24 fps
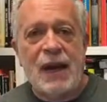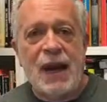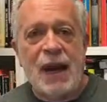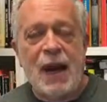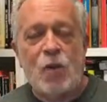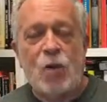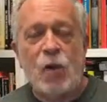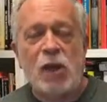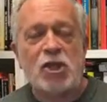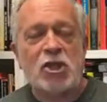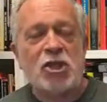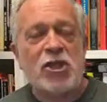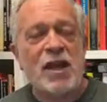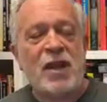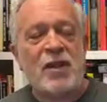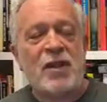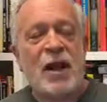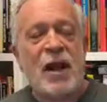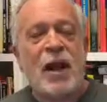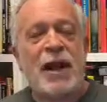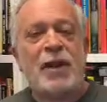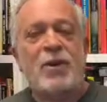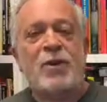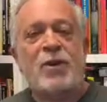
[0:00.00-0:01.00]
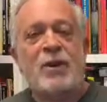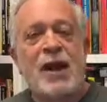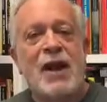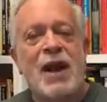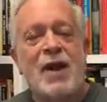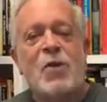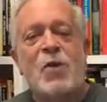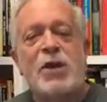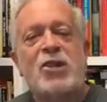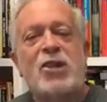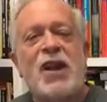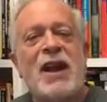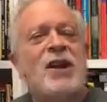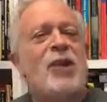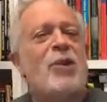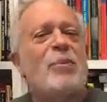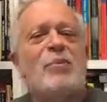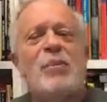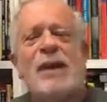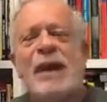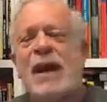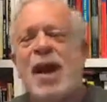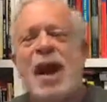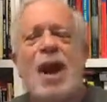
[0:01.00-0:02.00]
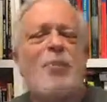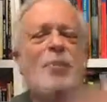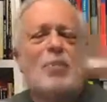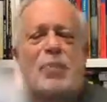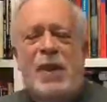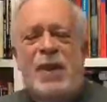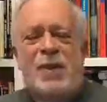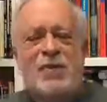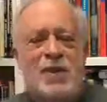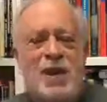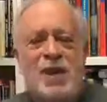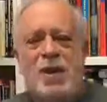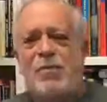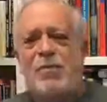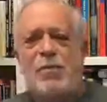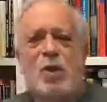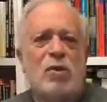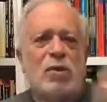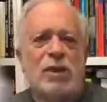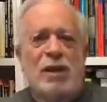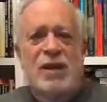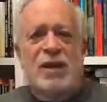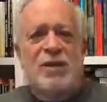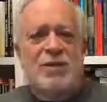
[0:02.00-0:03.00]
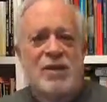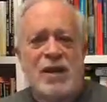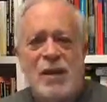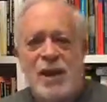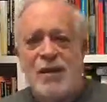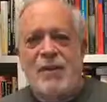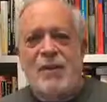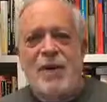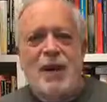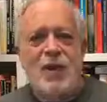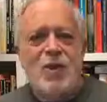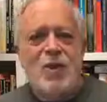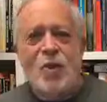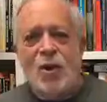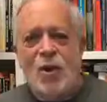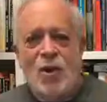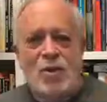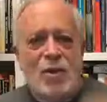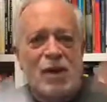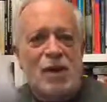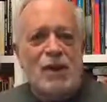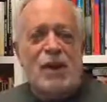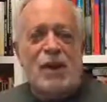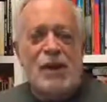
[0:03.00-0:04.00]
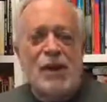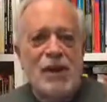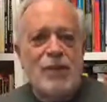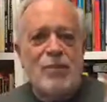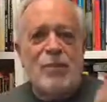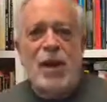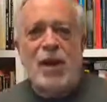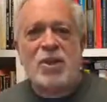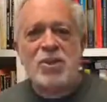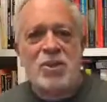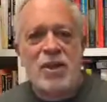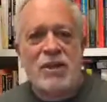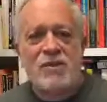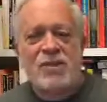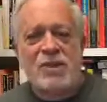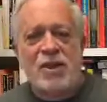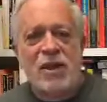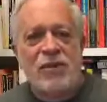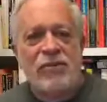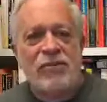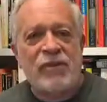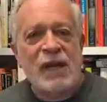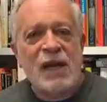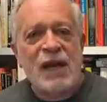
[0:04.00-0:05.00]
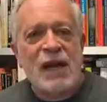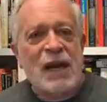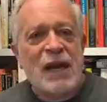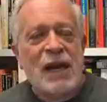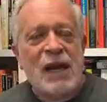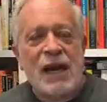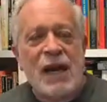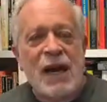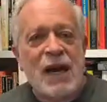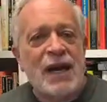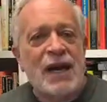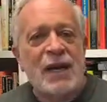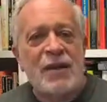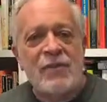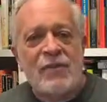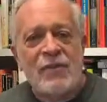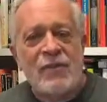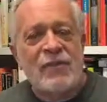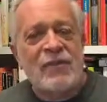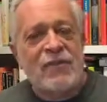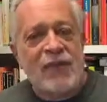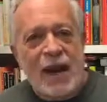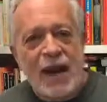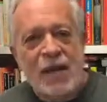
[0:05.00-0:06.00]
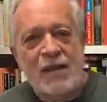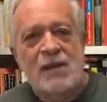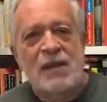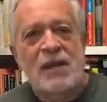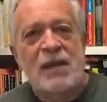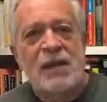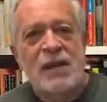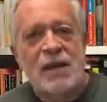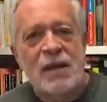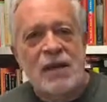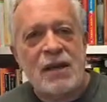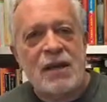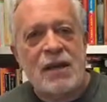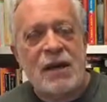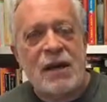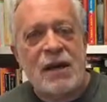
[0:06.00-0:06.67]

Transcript: wish I could be upbeat and ebullient, my normal positive self. I am frankly